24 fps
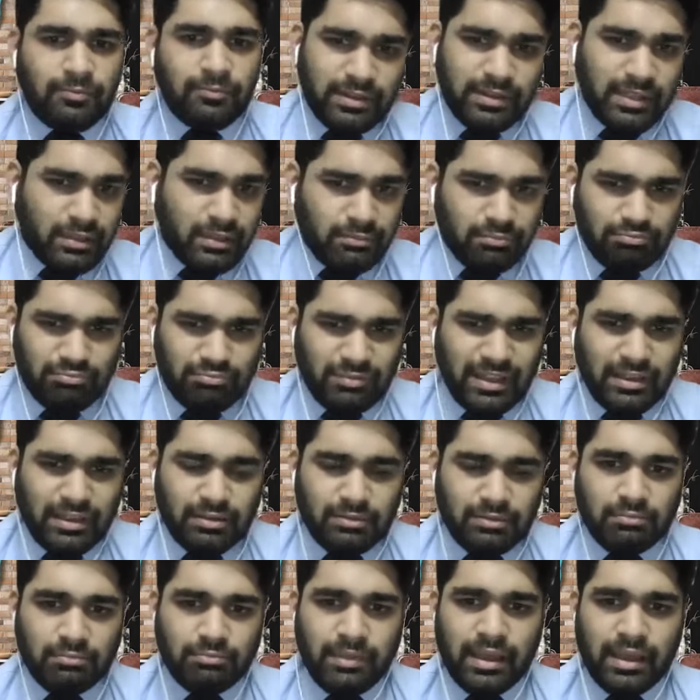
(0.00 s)
with it, like
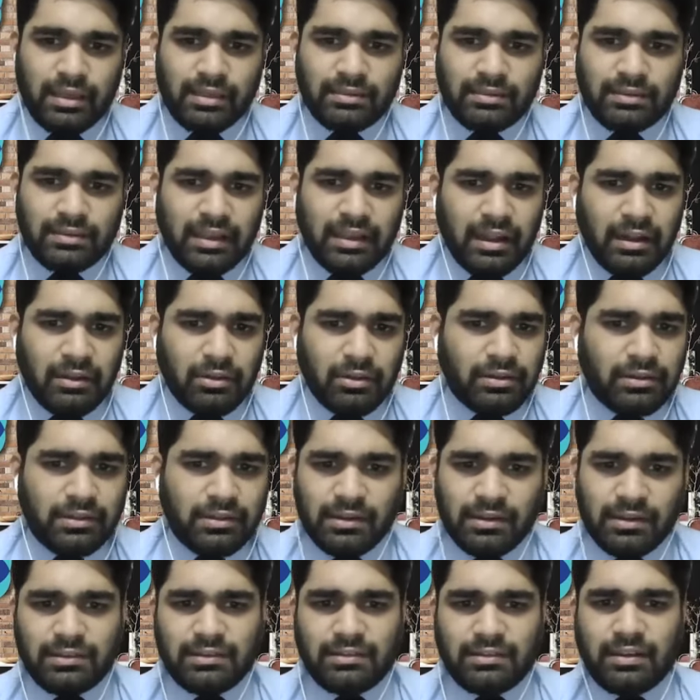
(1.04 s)
my second or
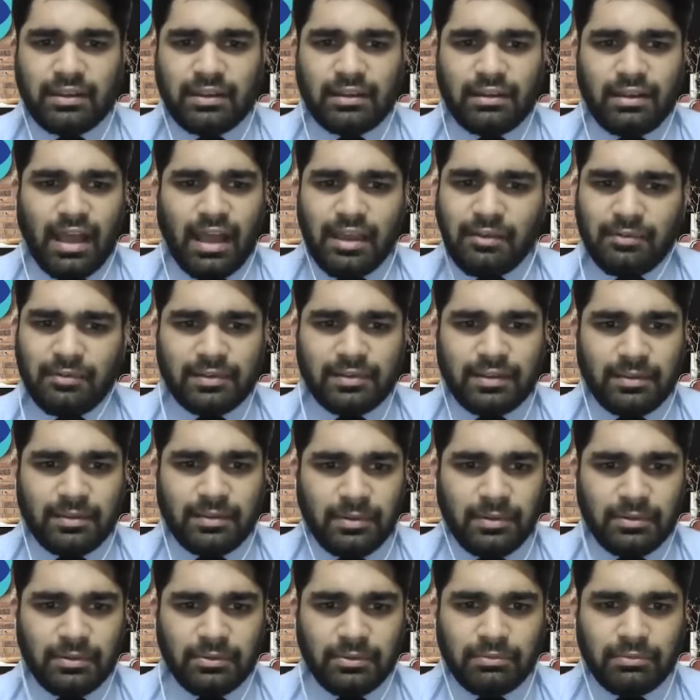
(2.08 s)
third string, I was
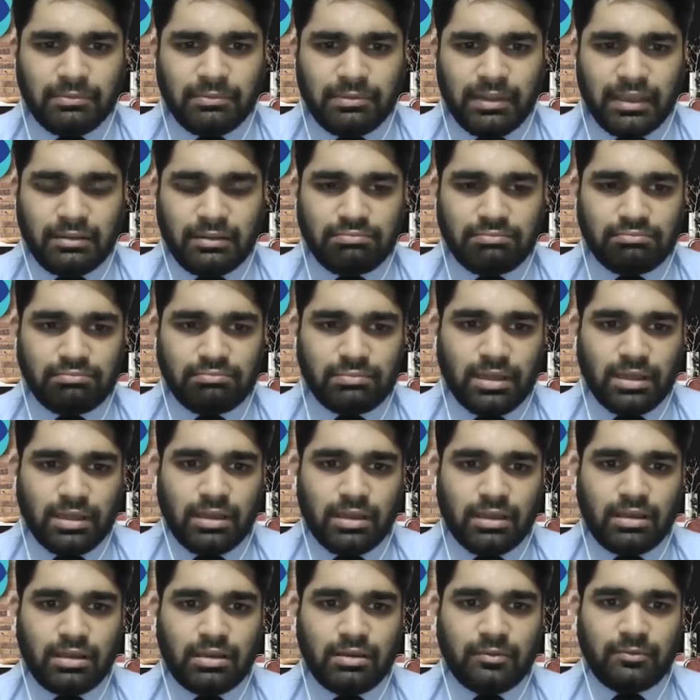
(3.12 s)
able to like
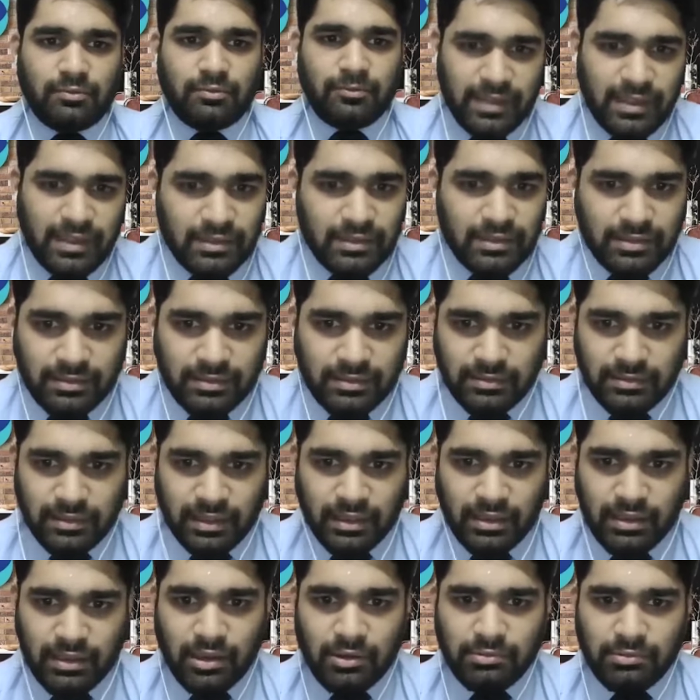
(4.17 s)
feel this
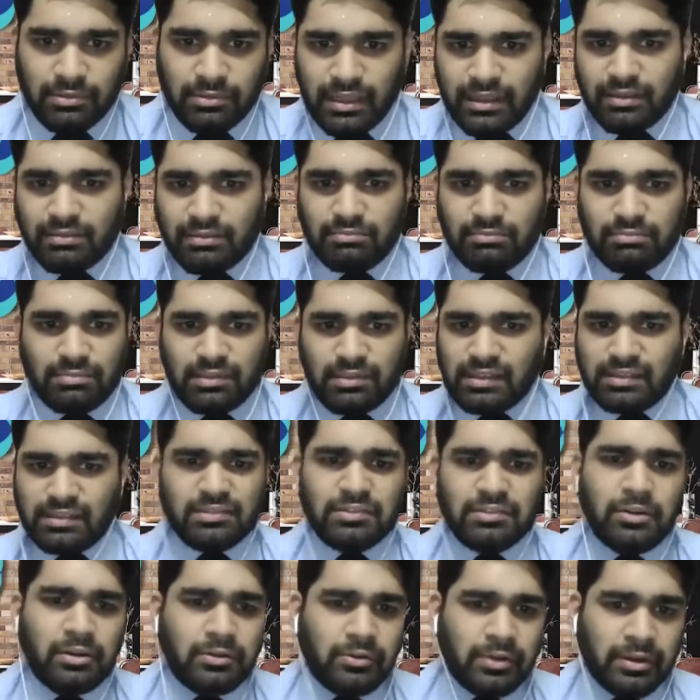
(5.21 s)
thing out. Like this is
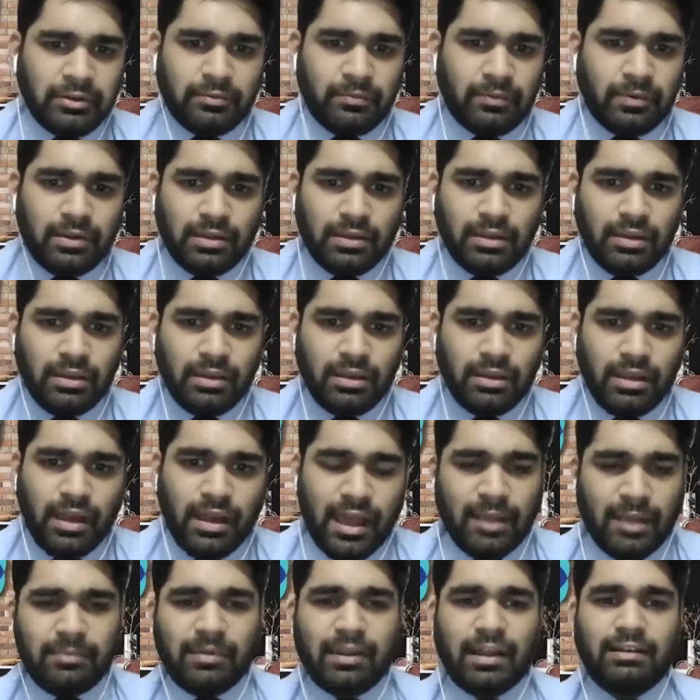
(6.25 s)
not going to work.
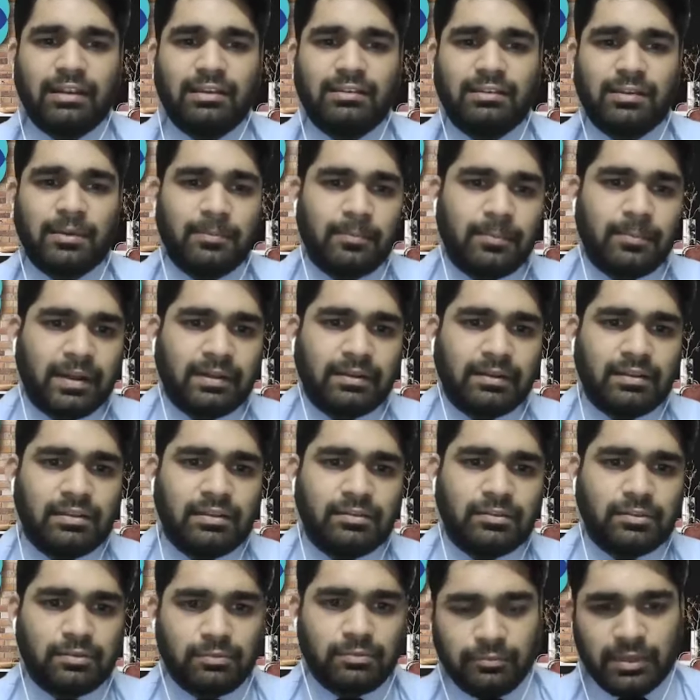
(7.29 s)
I'm getting some
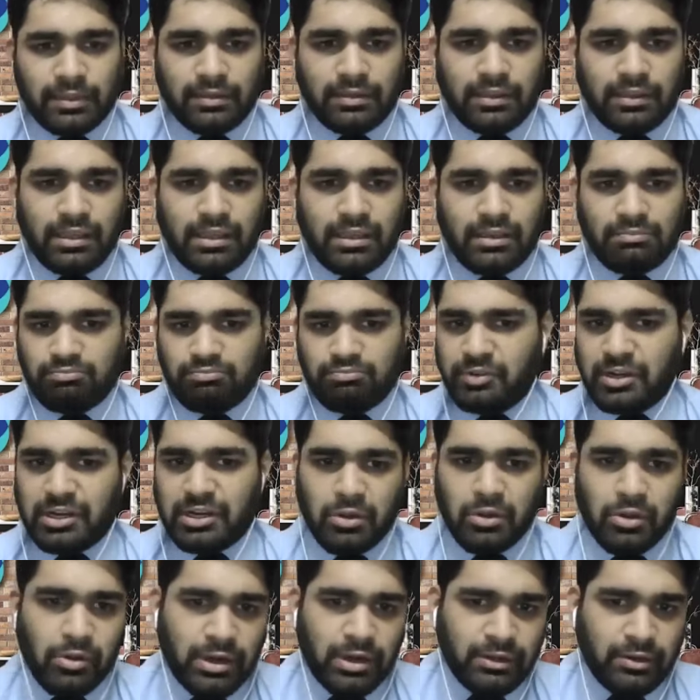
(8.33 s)
patents with the
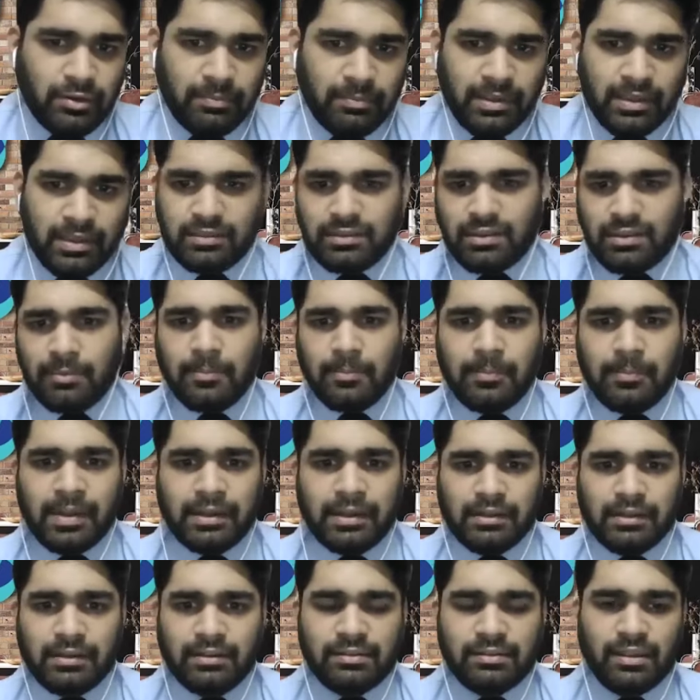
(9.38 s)
video coding domain, some
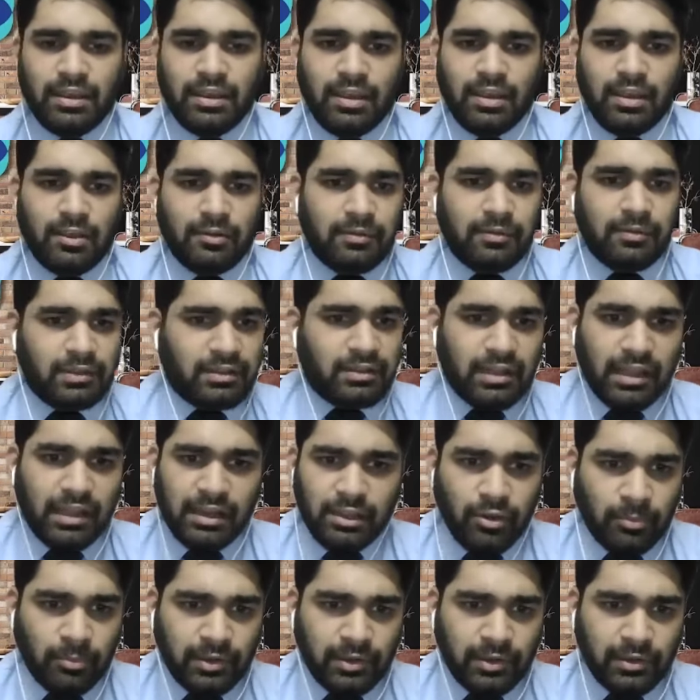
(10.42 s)
patents with the
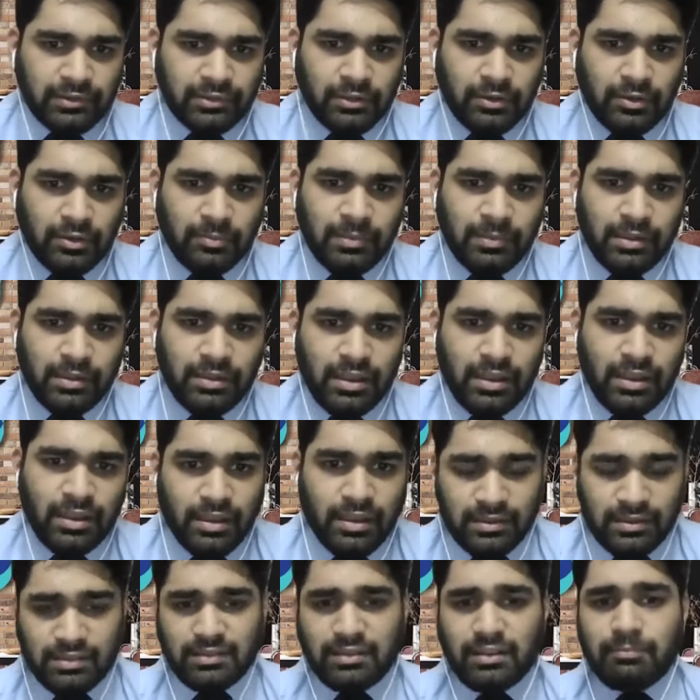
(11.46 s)
telecommunication domain.
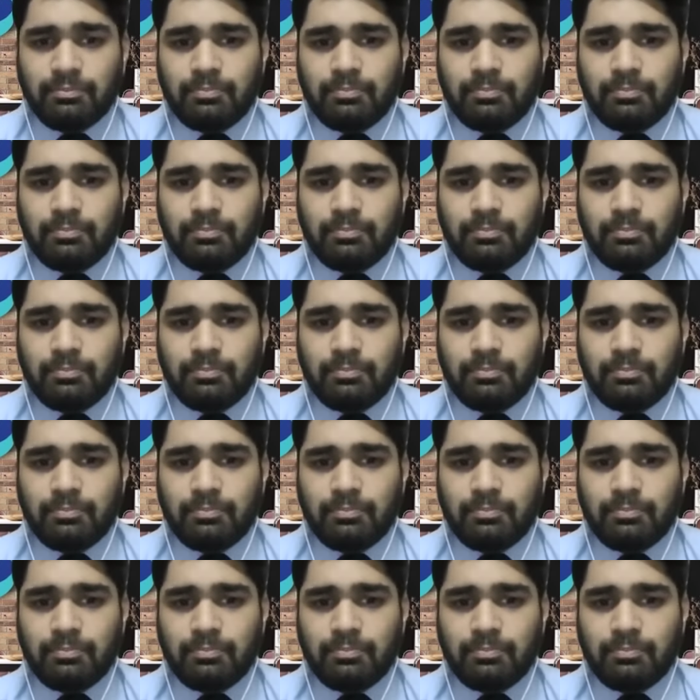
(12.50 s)
Since the